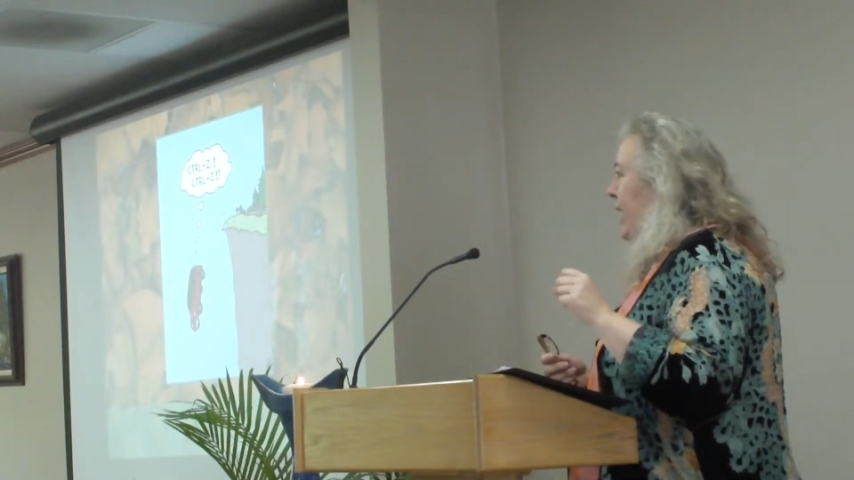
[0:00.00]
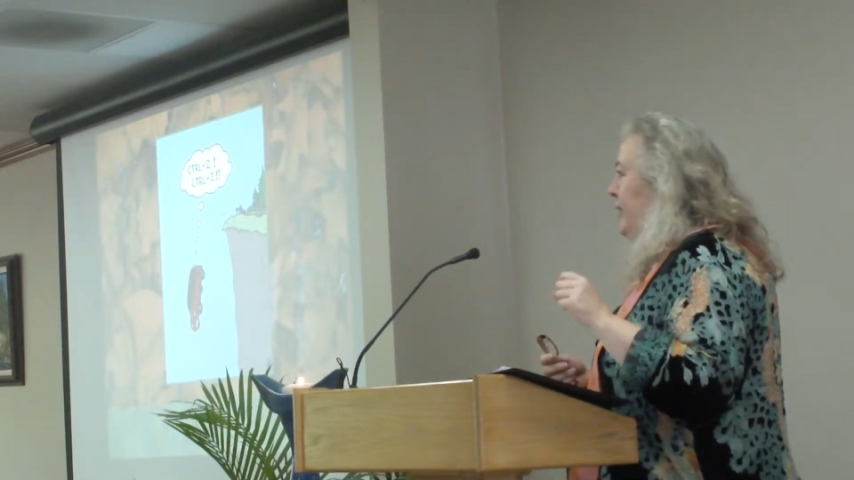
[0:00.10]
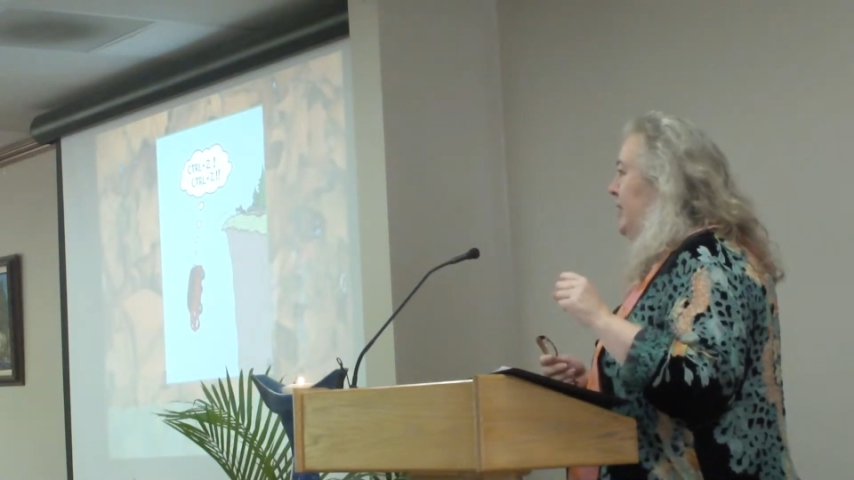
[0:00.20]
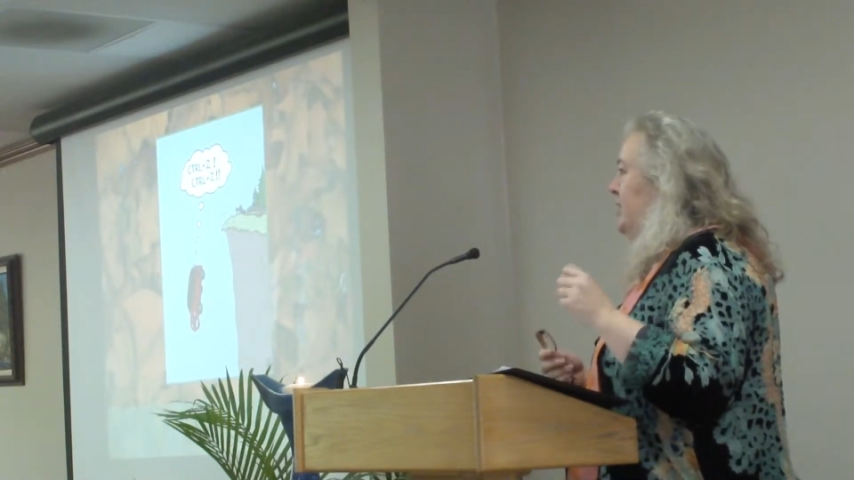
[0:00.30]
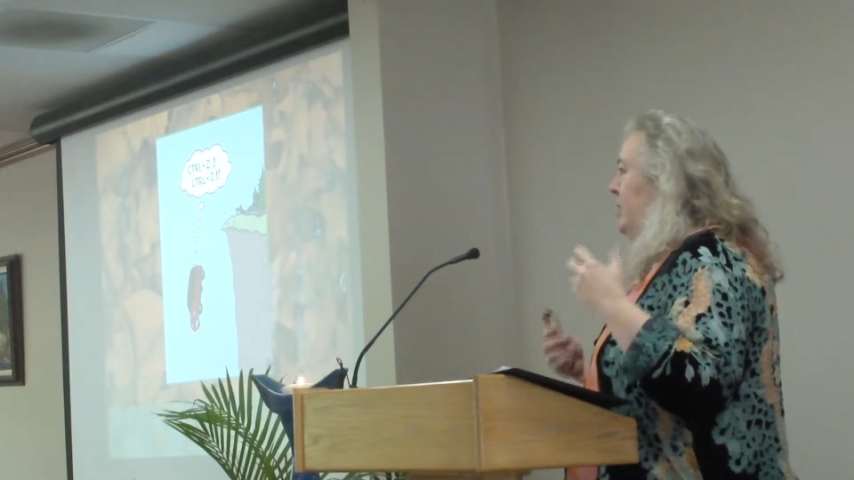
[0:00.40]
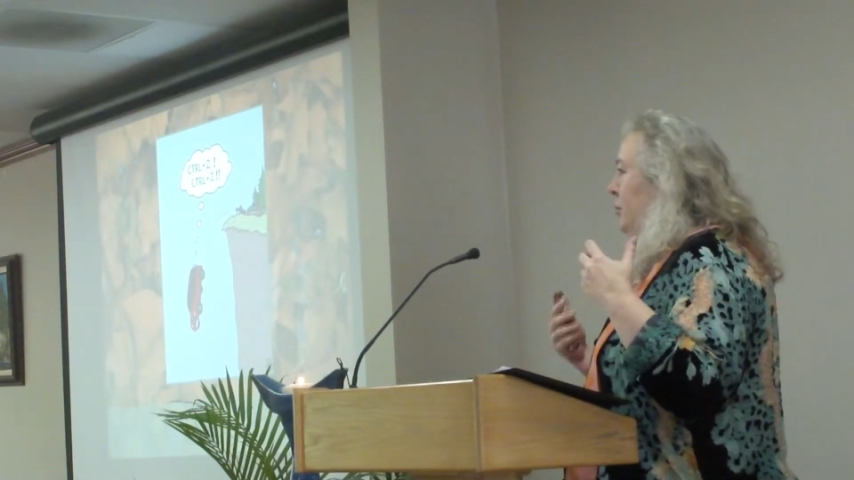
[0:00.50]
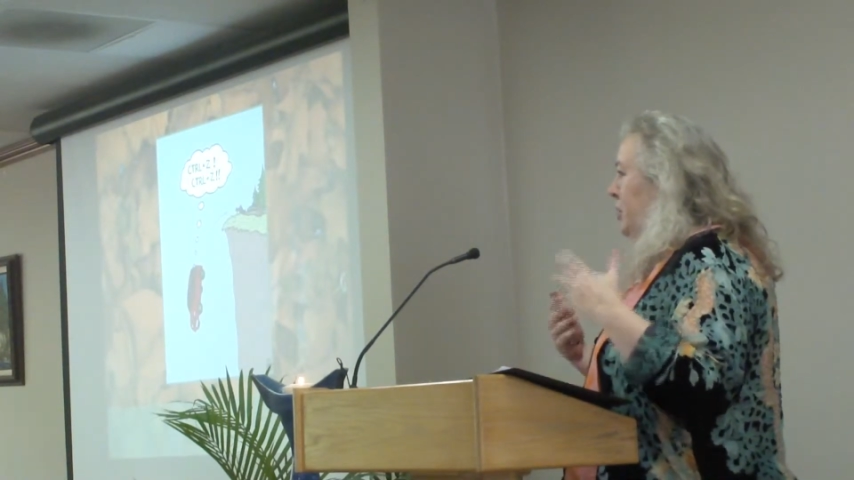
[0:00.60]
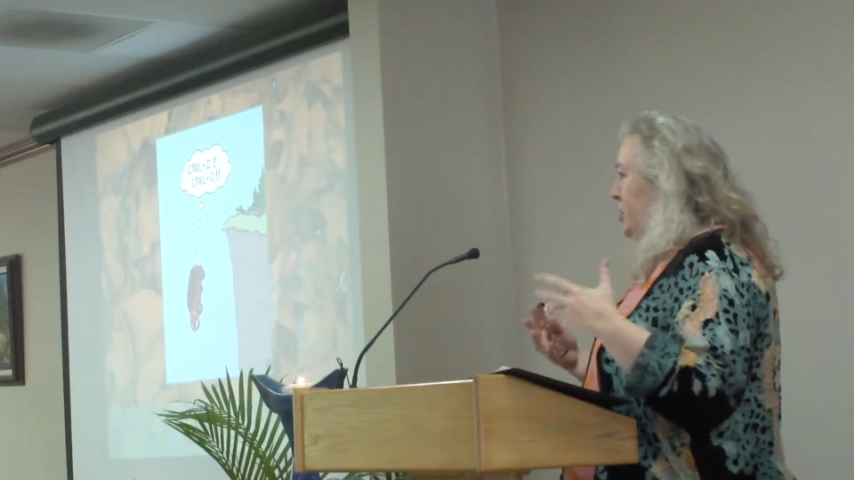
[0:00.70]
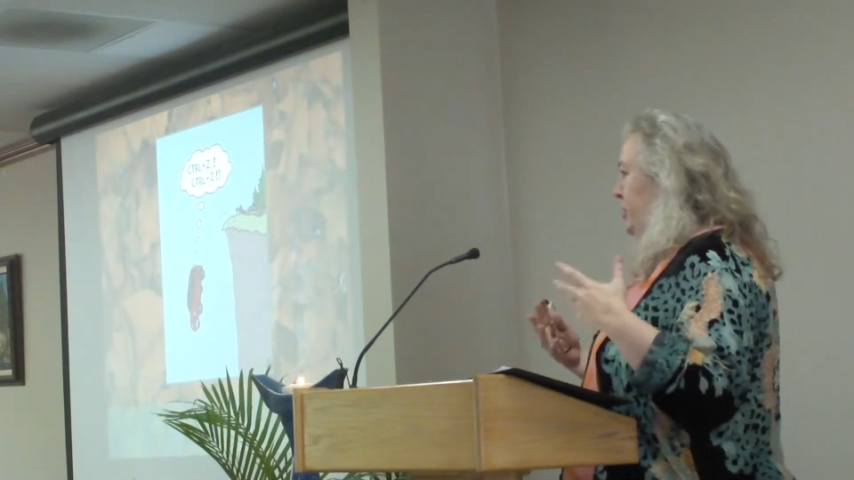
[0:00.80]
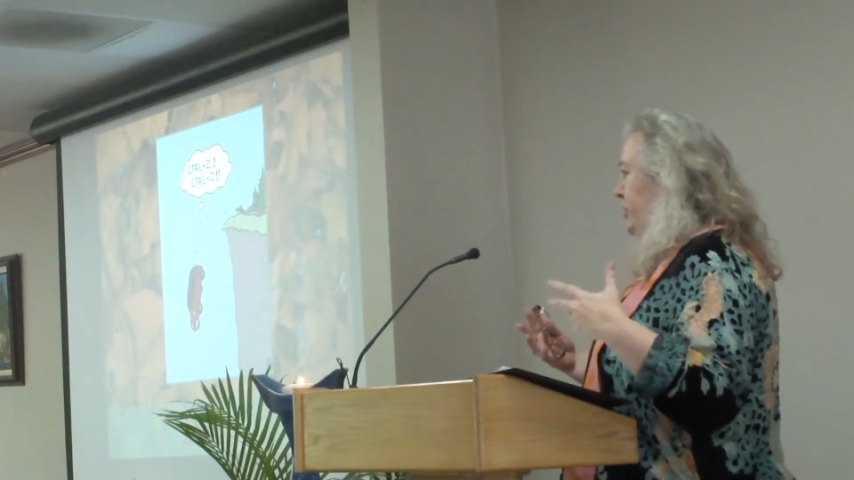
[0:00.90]
they have these
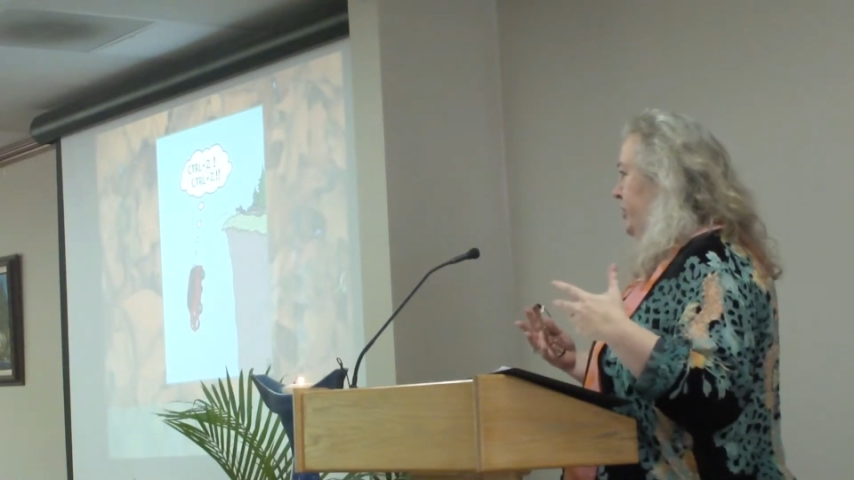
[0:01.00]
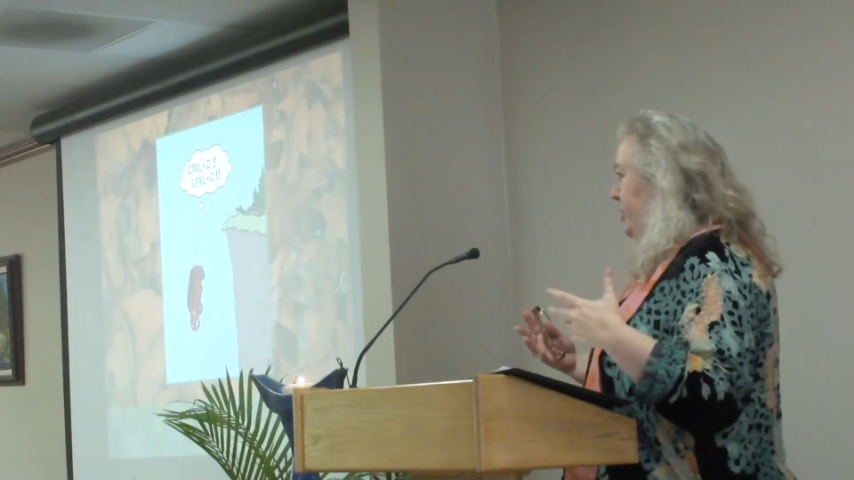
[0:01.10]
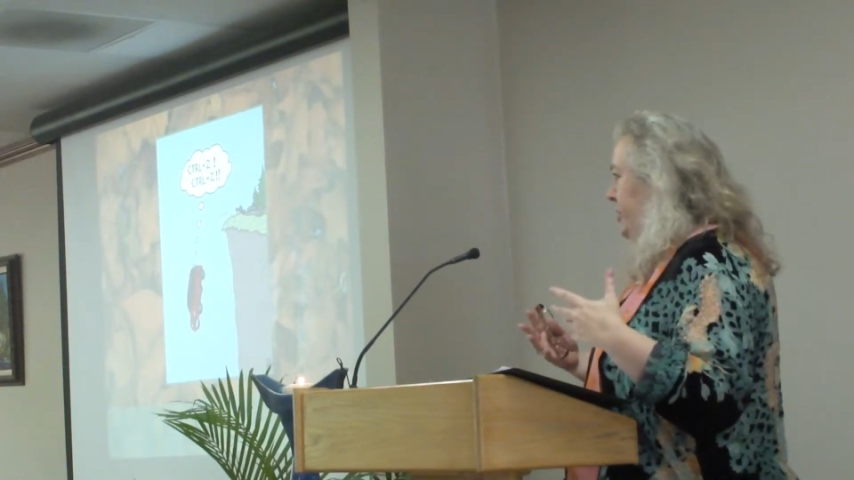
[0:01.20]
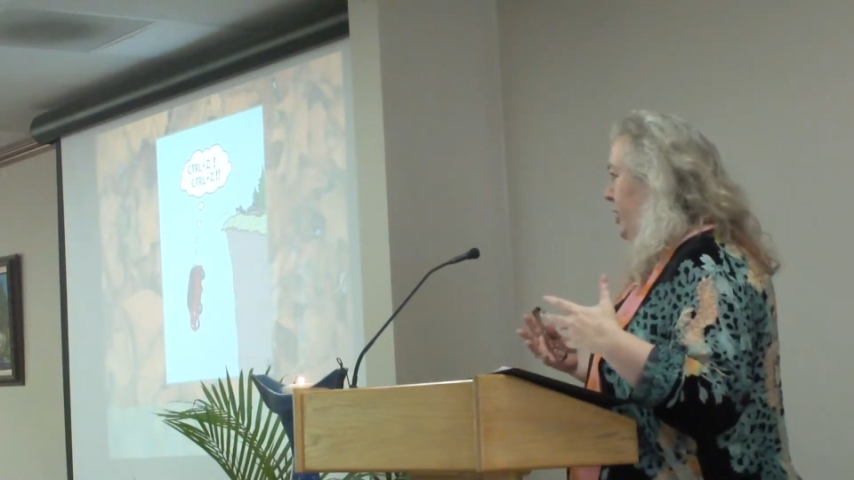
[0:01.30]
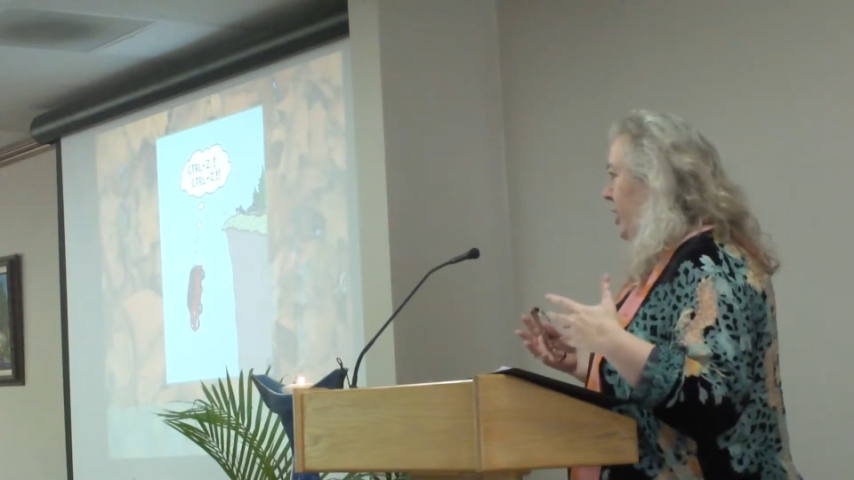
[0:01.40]
commercials